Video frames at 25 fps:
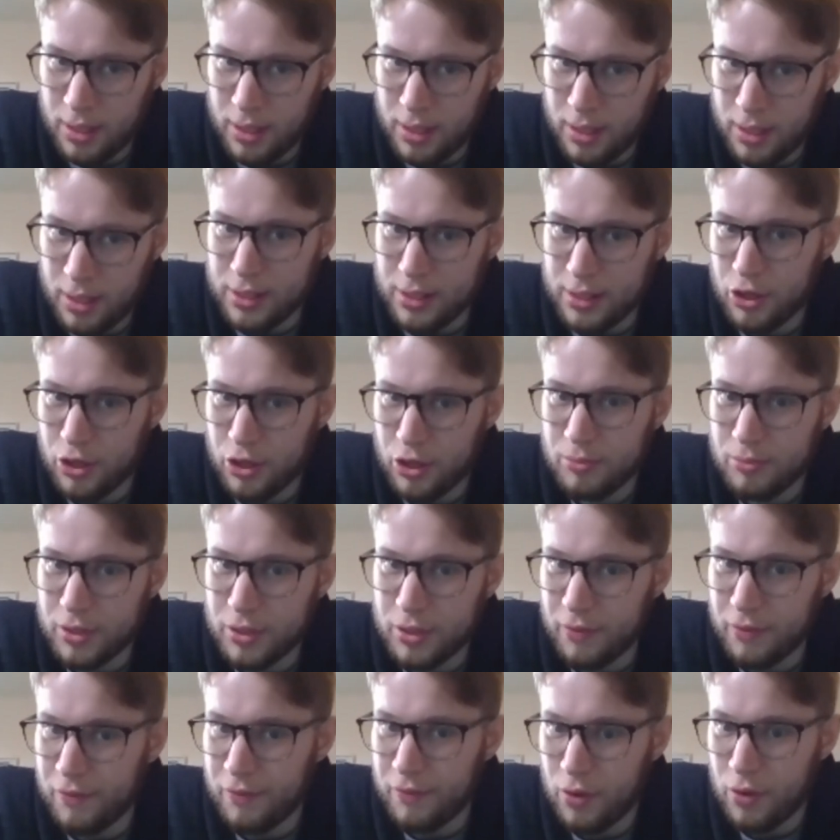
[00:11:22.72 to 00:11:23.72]
In terms
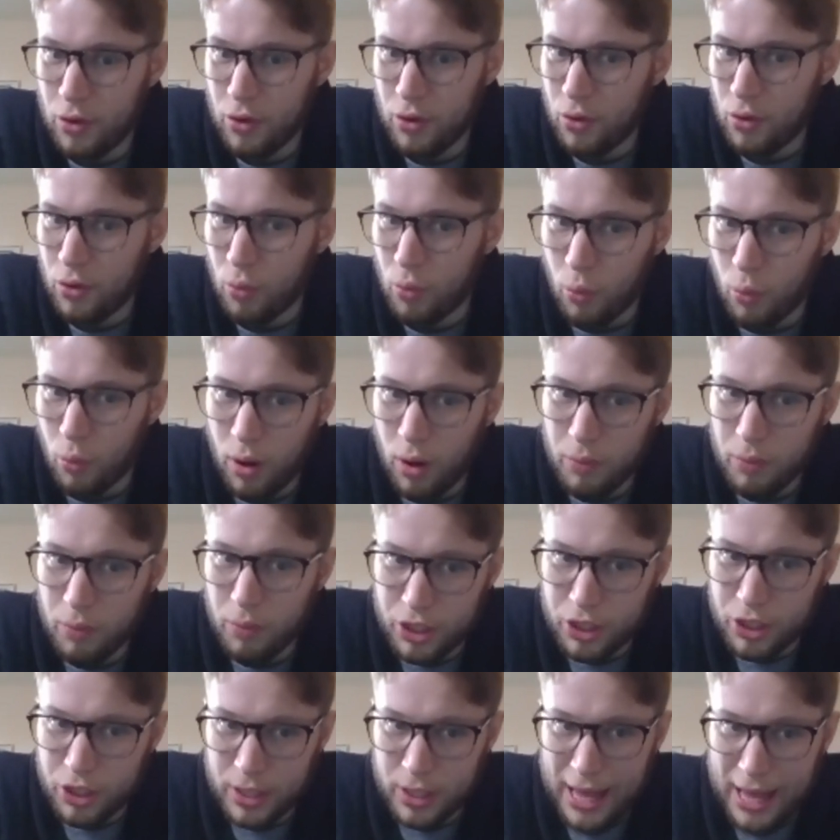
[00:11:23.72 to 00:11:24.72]
of what we
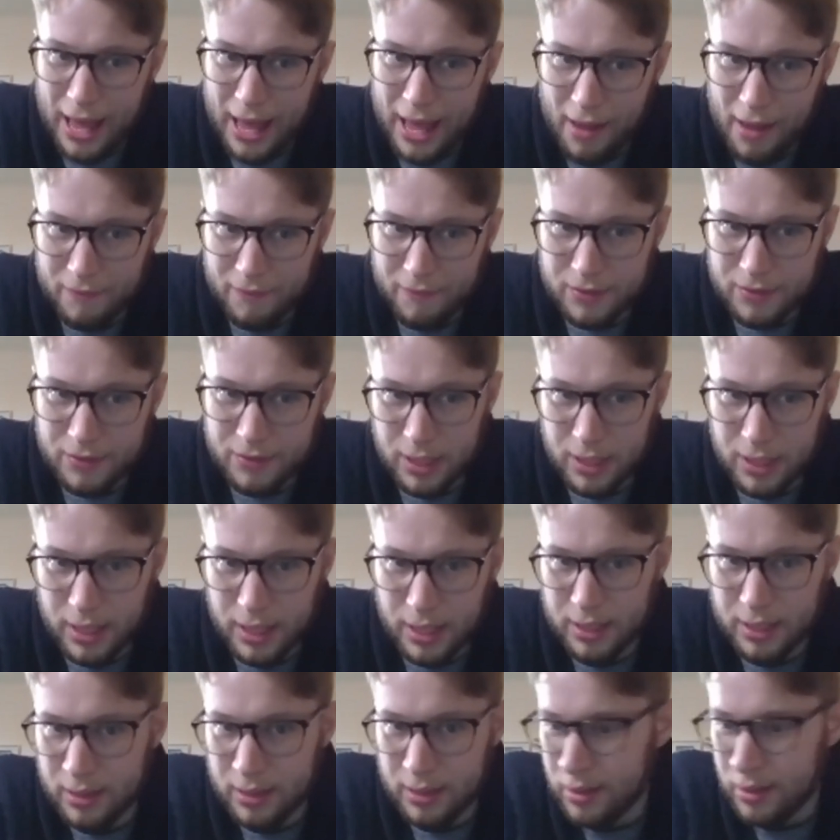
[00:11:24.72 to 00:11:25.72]
should have
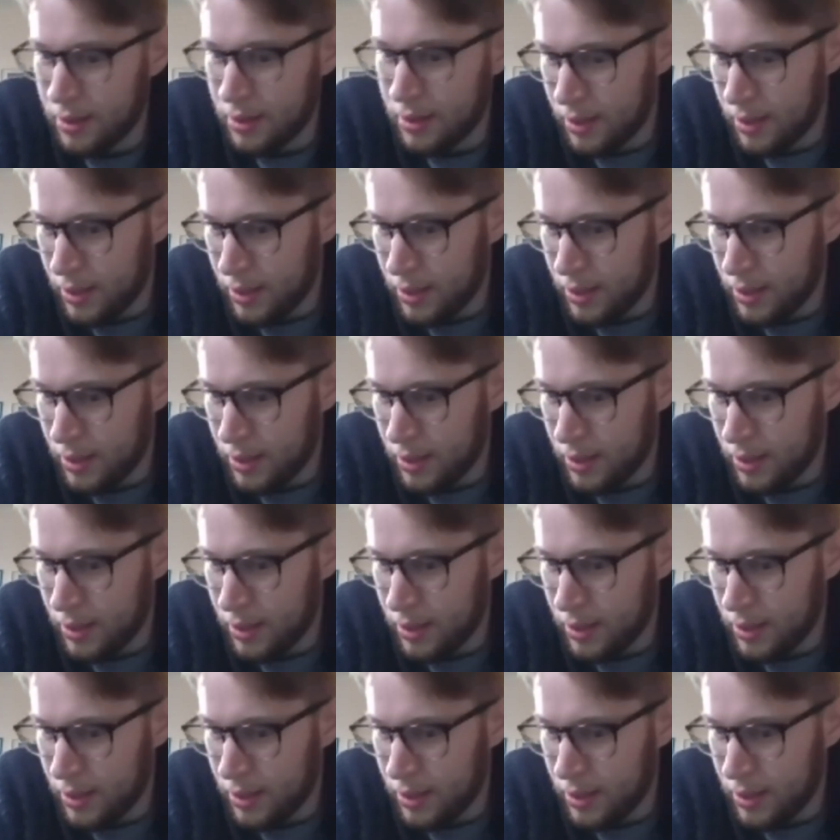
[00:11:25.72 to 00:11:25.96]
done